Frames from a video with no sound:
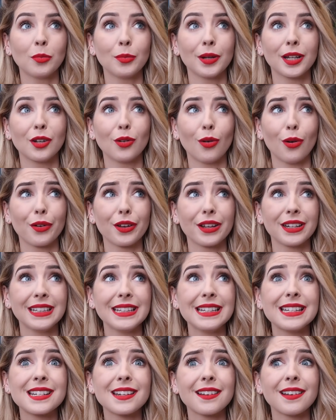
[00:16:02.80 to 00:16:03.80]
oh my God, I
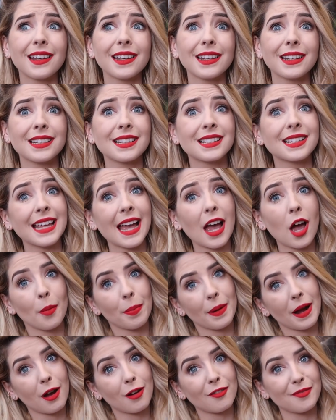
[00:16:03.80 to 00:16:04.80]
need to like get
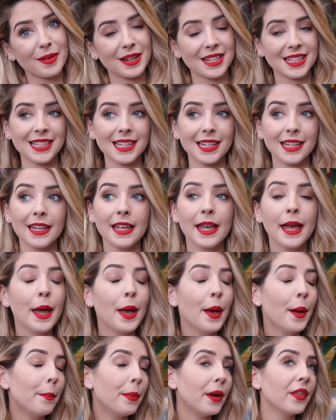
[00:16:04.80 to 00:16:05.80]
up out of my seat.
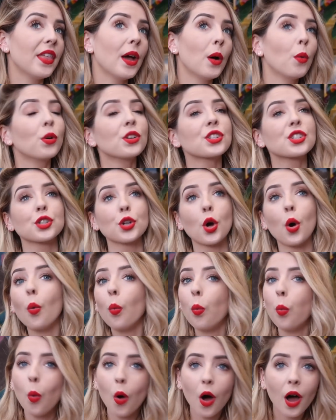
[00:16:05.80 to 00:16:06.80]
But there was
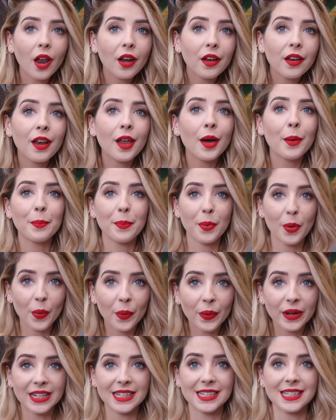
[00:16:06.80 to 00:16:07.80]
not one
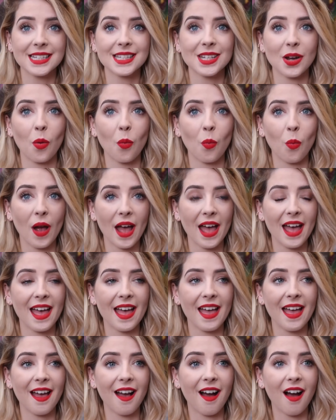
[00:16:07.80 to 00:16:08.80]
point where
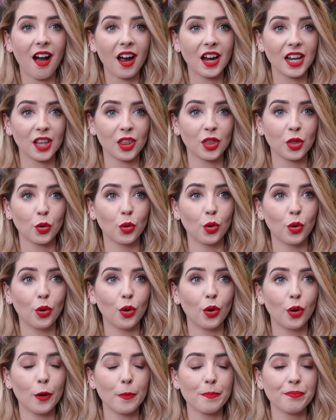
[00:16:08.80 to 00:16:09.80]
I
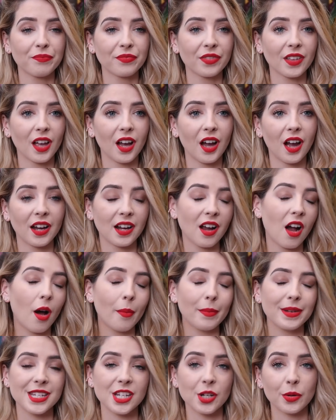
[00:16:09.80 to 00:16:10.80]
thought, I
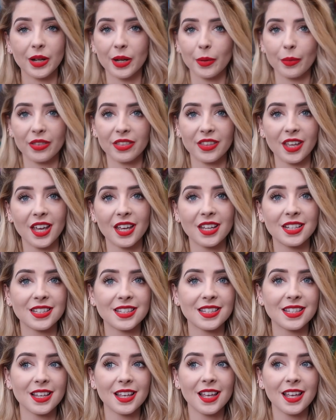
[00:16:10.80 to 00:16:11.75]
can't be doing with this.